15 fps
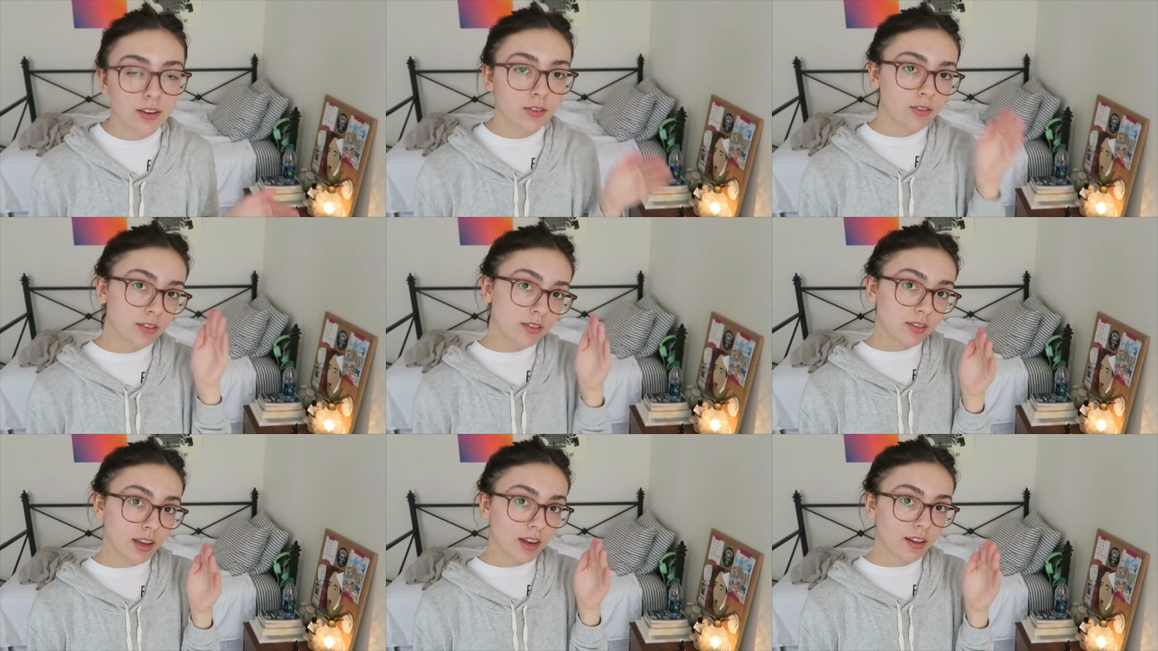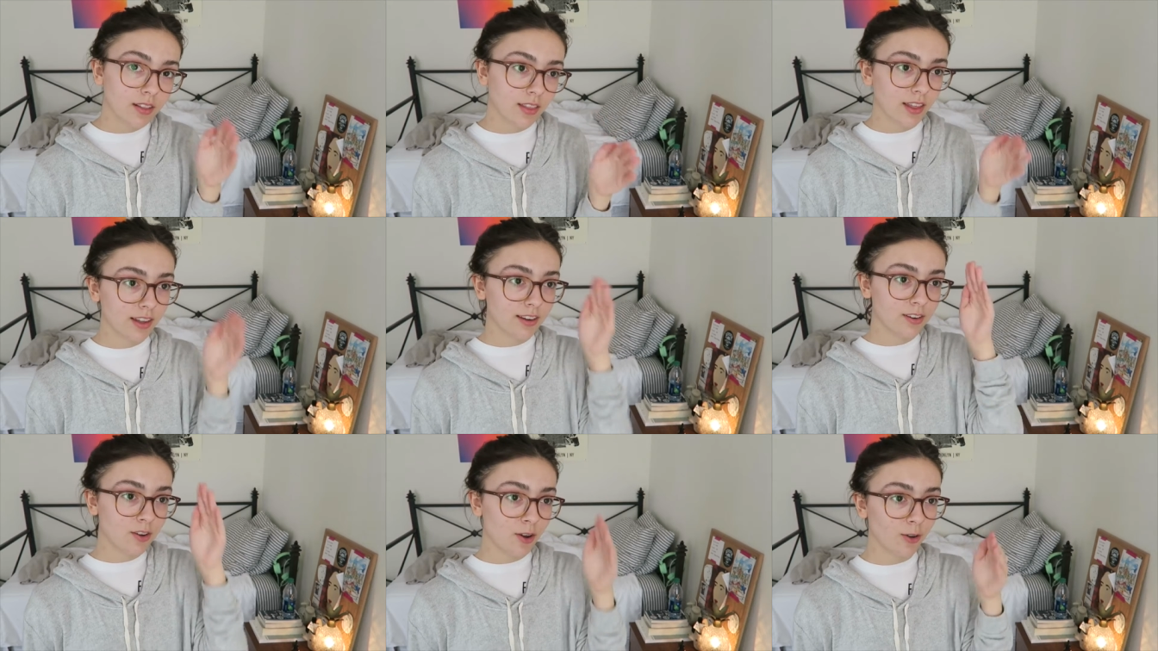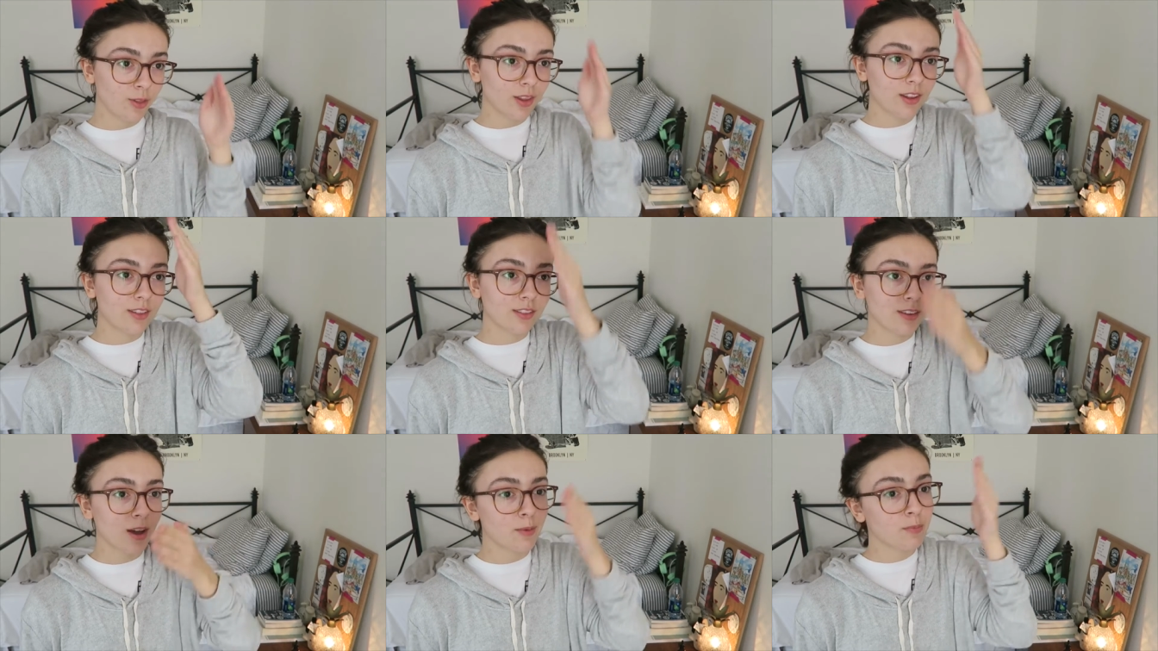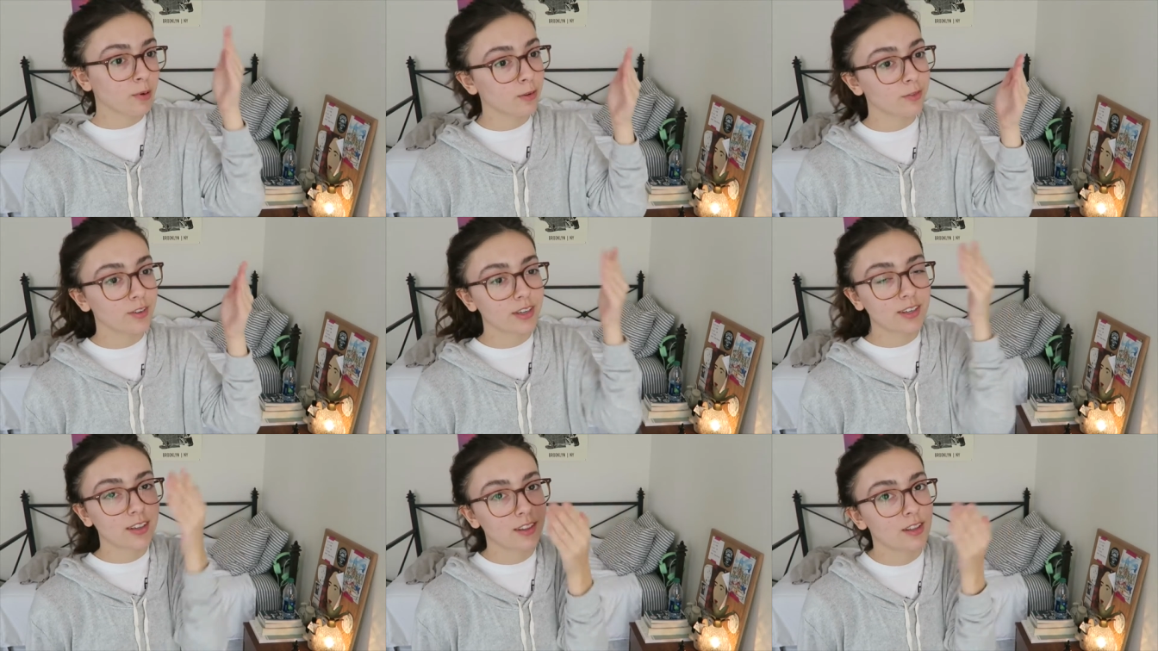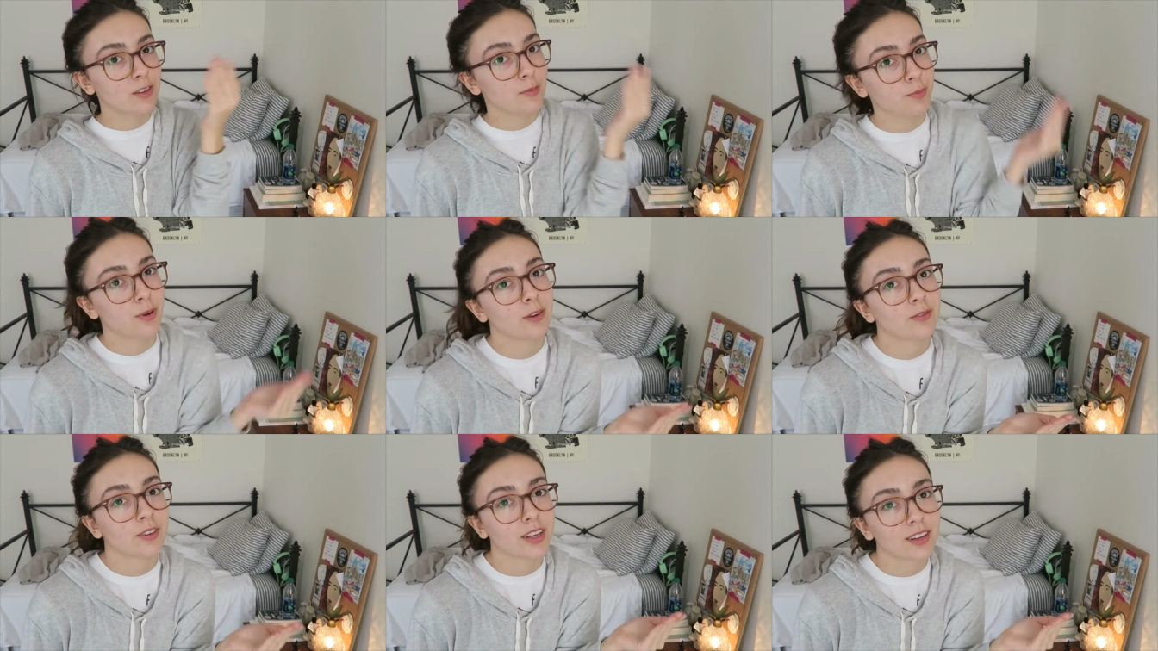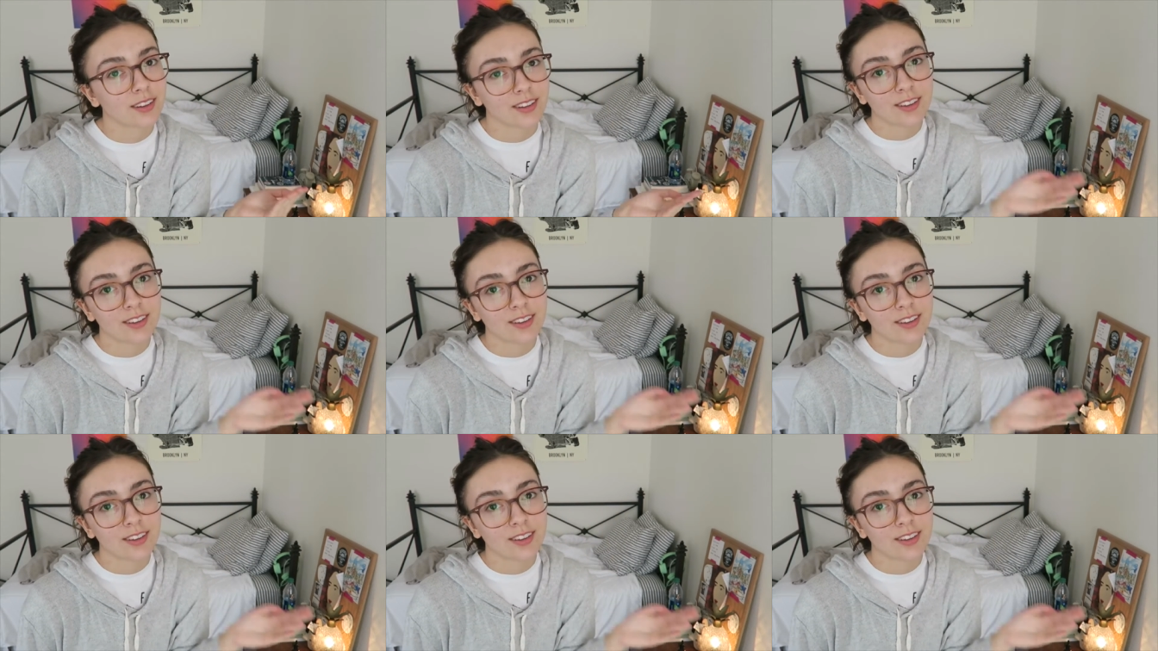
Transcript: And you just gotta like know that's not perfect. Nothing's perfect.